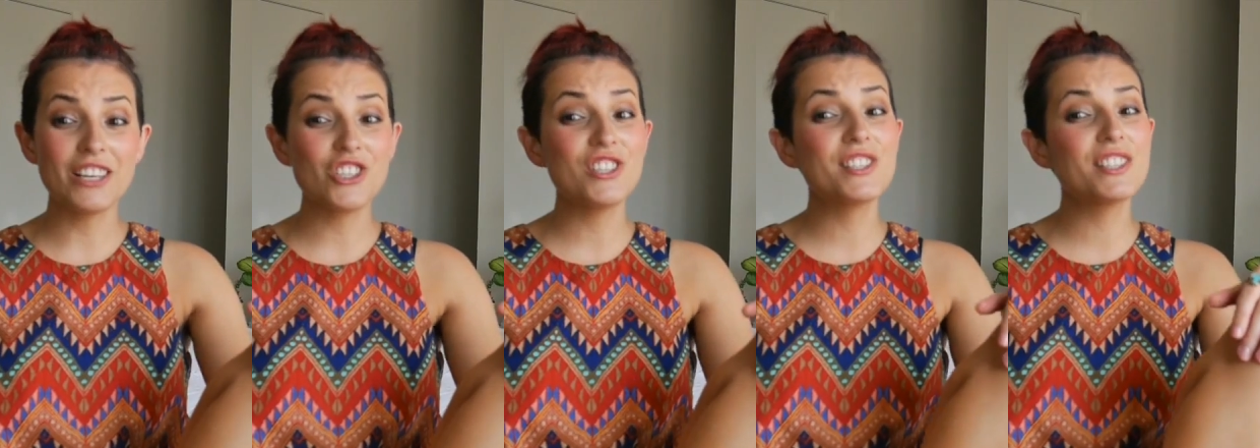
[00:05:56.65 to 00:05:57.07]

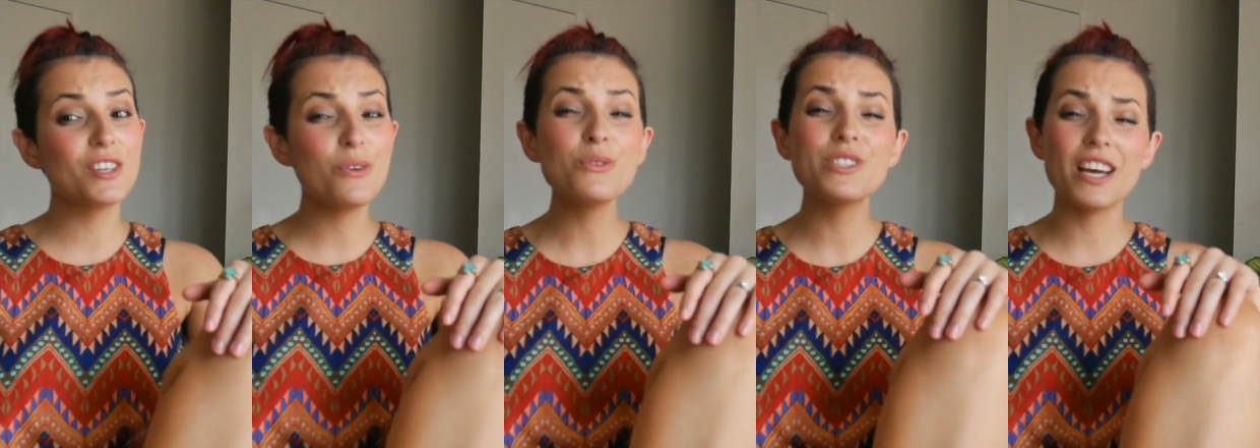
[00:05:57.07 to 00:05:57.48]
and she
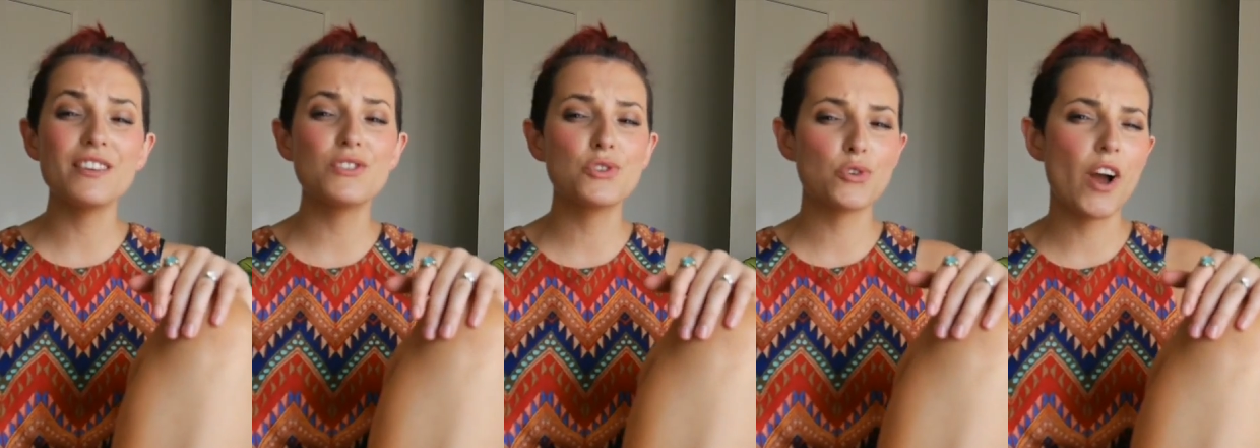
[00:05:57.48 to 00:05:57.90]
still
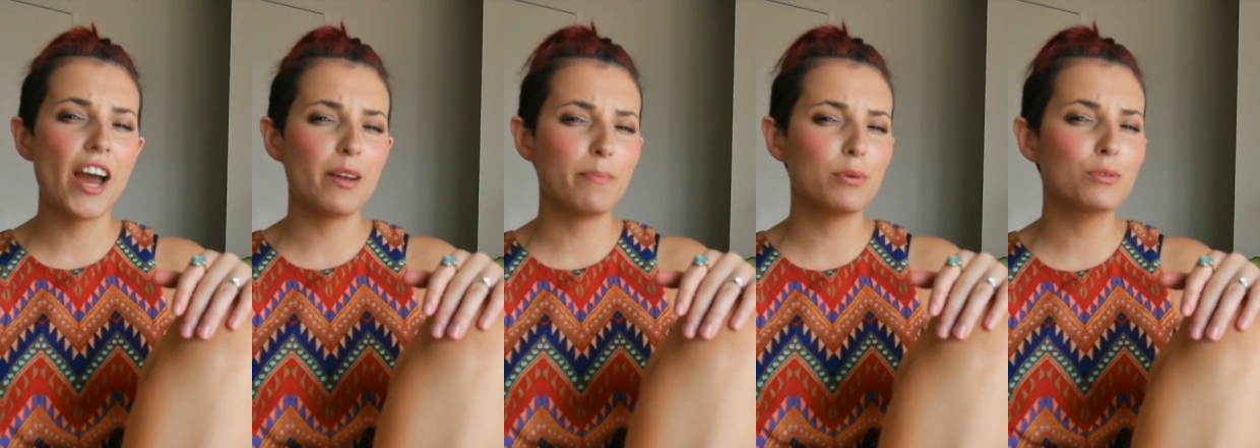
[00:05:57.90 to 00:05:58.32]
does
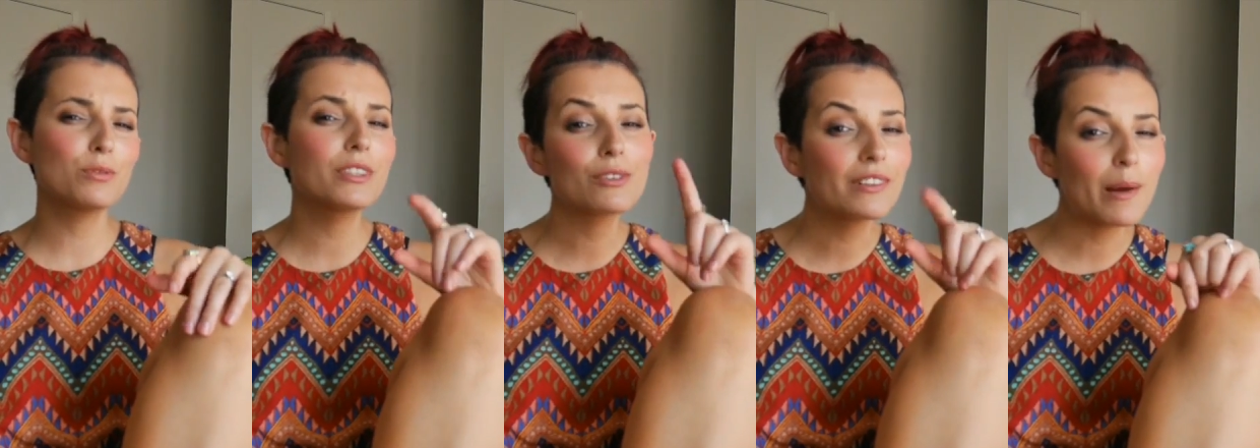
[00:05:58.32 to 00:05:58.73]
try to pull
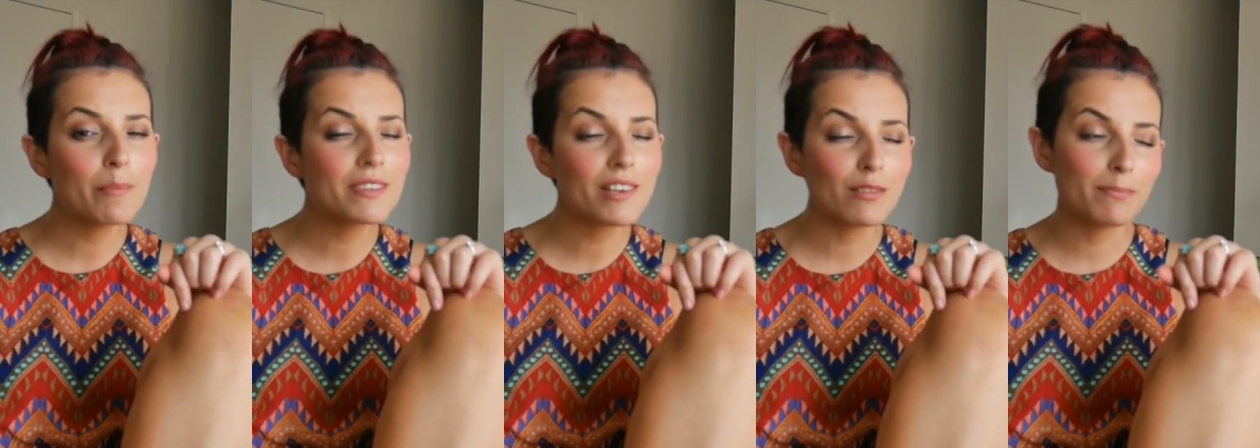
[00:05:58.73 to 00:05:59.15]
little
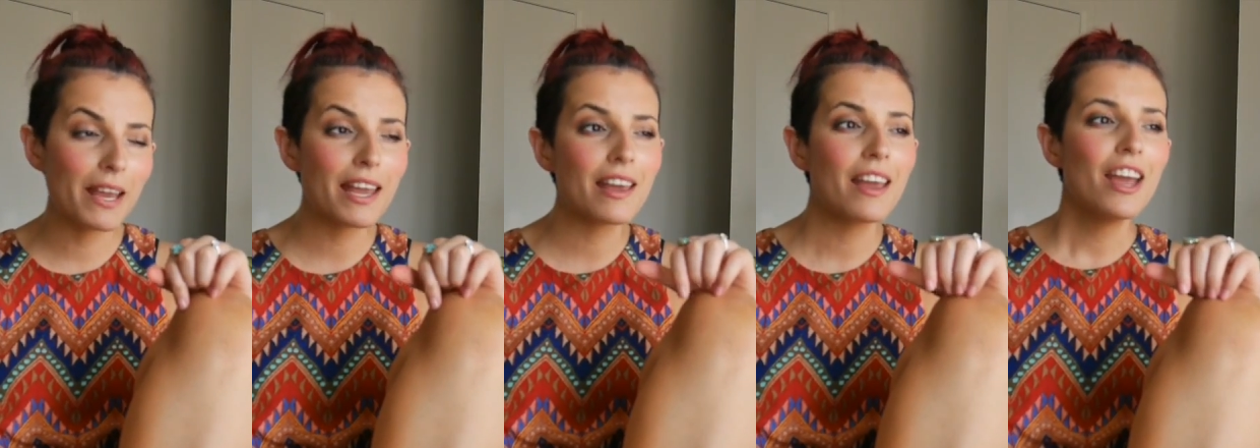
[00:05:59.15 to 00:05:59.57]
numbers on
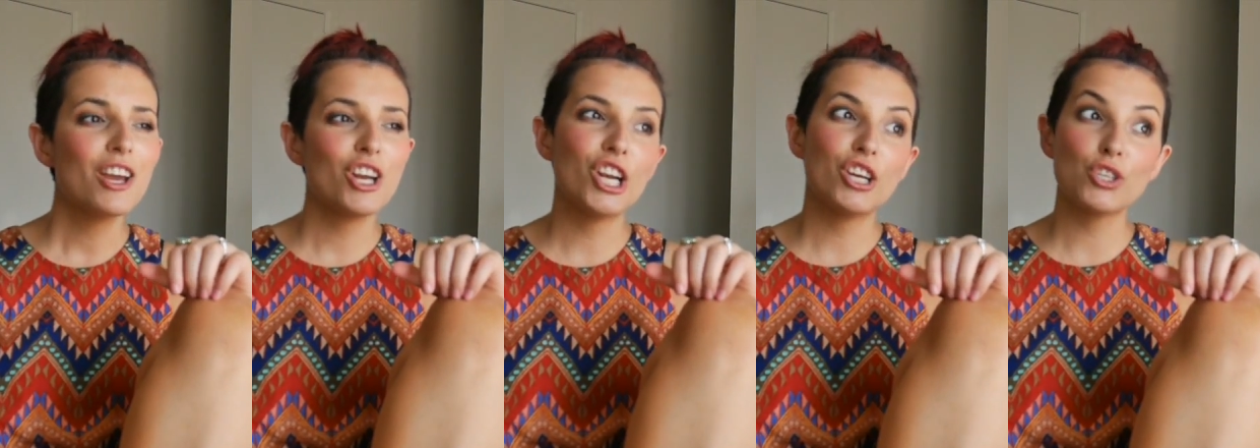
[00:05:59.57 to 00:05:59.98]
me.
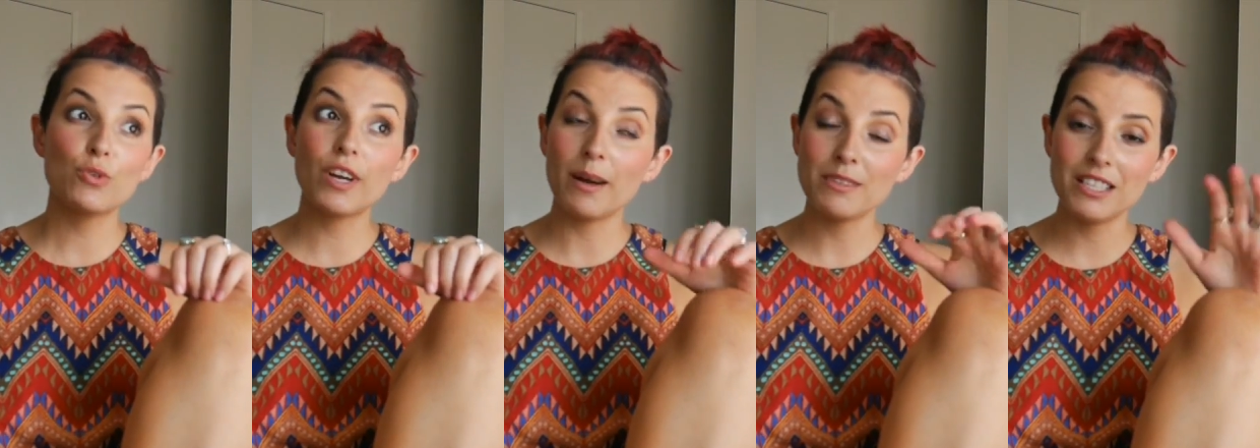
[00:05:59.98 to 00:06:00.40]
You know,
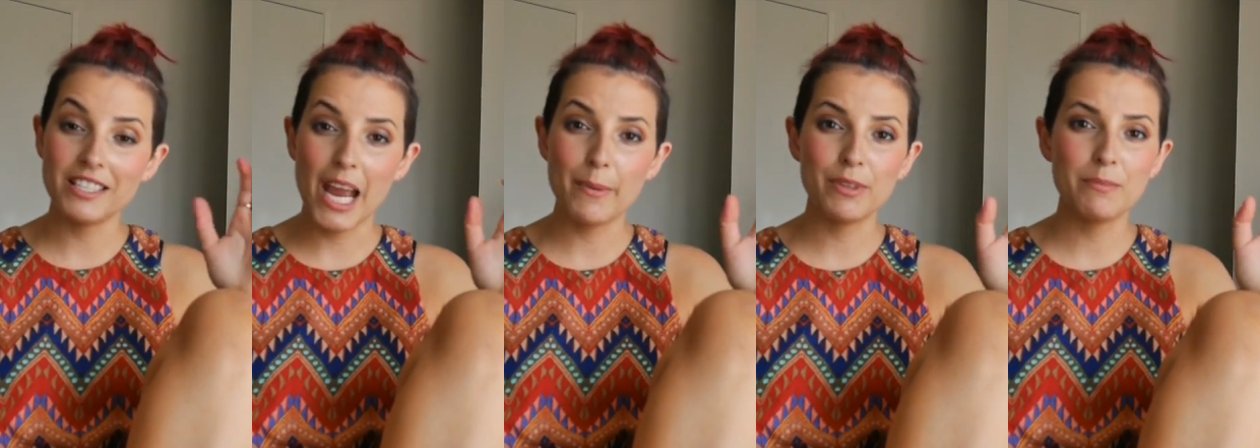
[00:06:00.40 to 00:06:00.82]
she'll come to the
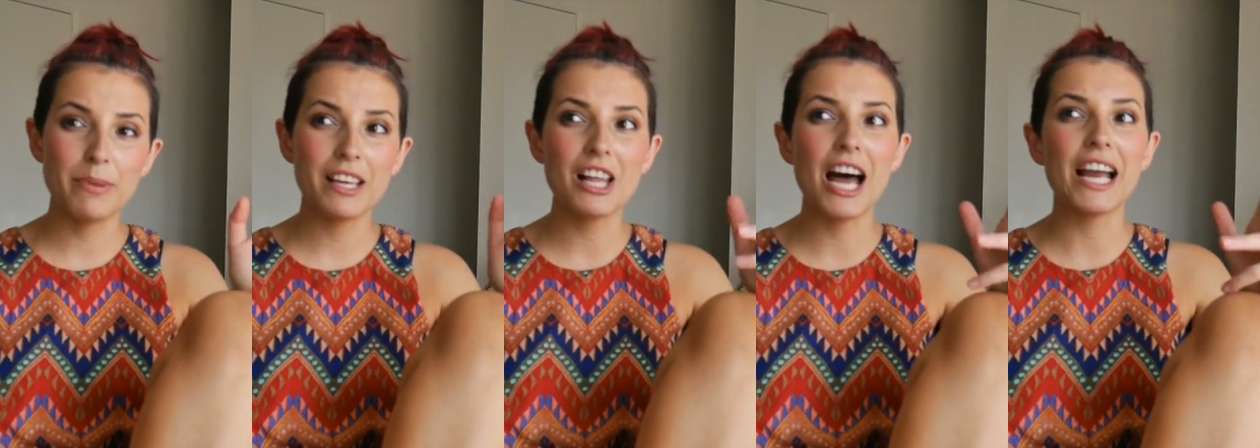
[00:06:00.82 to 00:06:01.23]
table and be